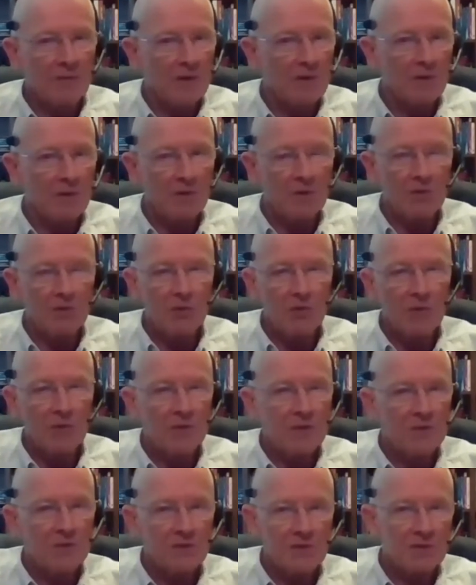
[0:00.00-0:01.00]
All they're
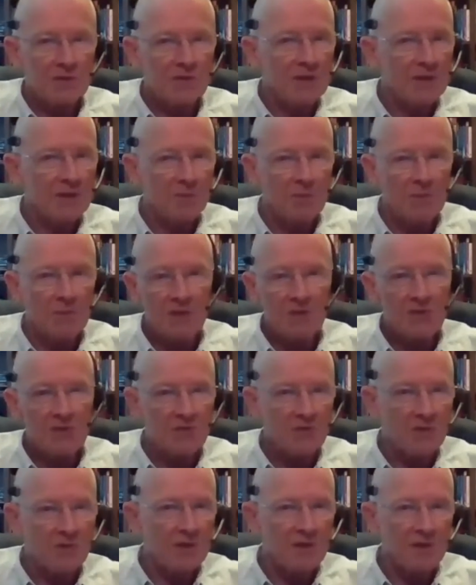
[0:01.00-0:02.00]
doing is the
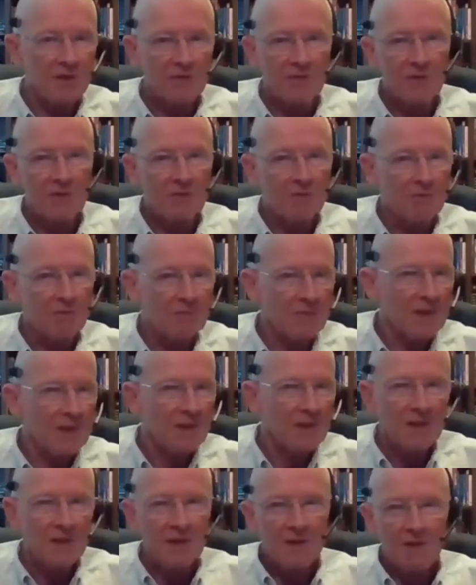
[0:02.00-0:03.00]
administrative and,
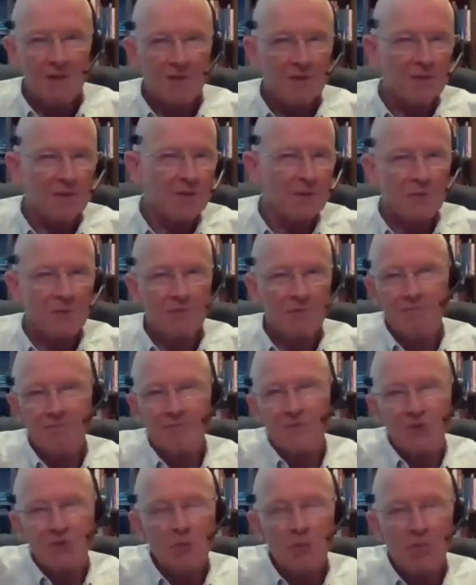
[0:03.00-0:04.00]

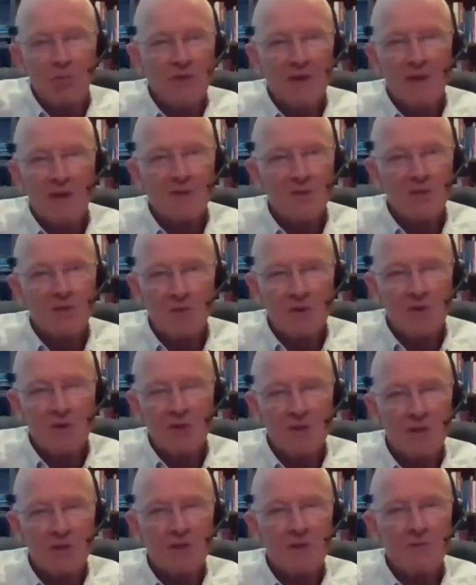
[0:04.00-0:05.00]
supervisory
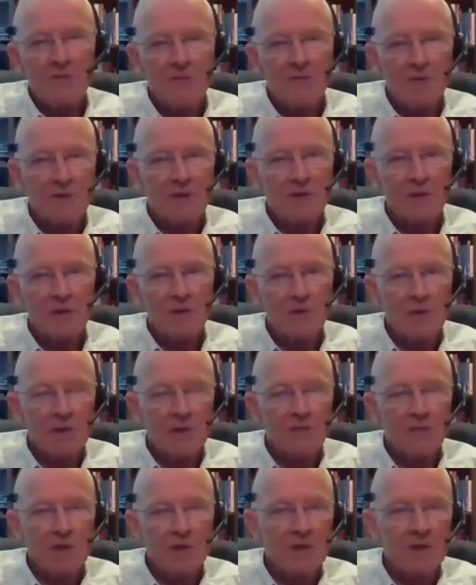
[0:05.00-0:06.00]
stuff, and they don't
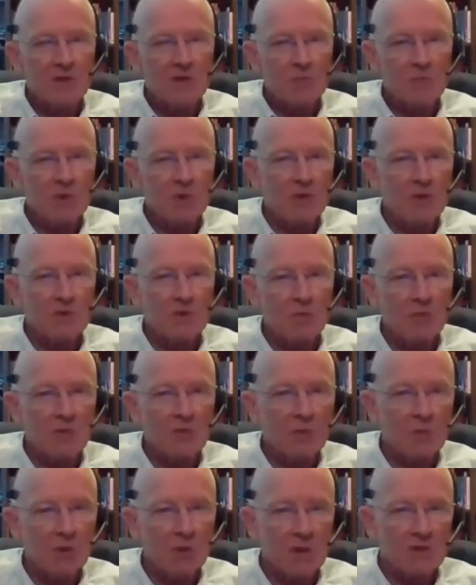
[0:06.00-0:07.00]
have any experience with
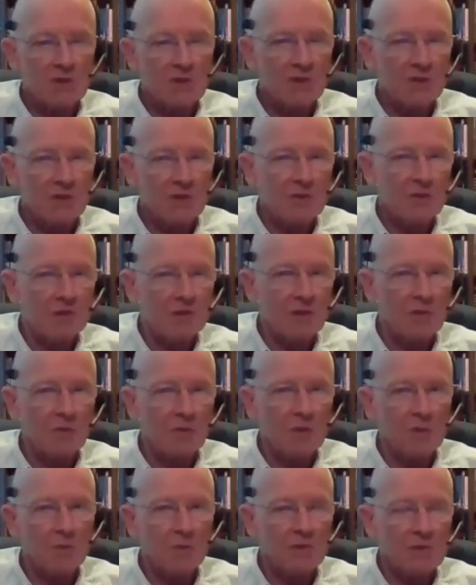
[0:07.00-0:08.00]
the process of the
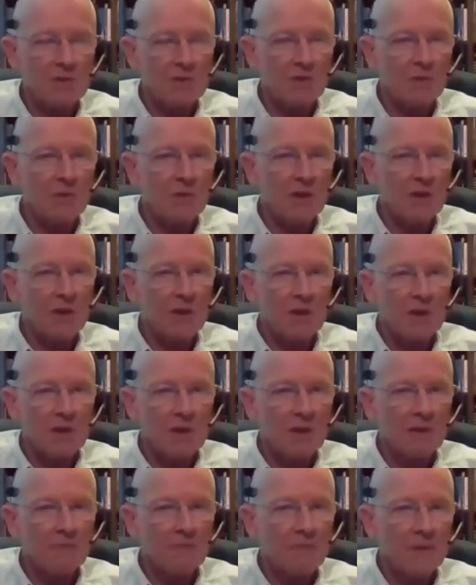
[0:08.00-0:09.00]
equipment. So,
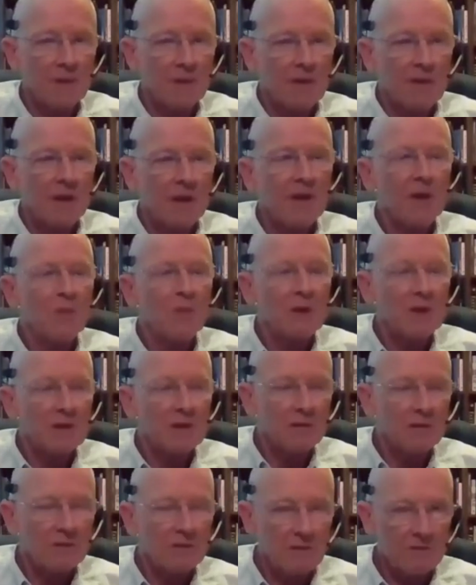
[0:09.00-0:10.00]
yeah,
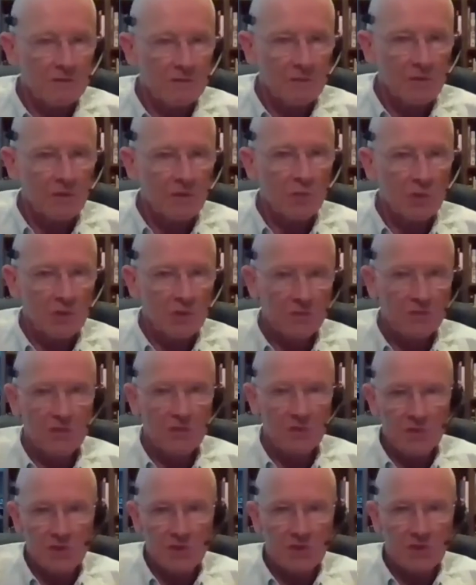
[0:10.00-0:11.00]
amen to what you
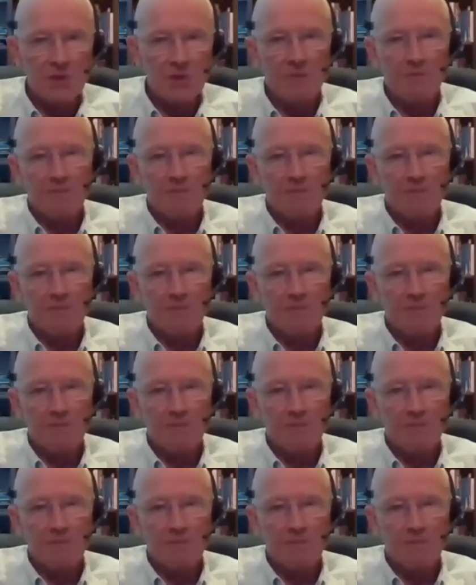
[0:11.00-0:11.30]
just said.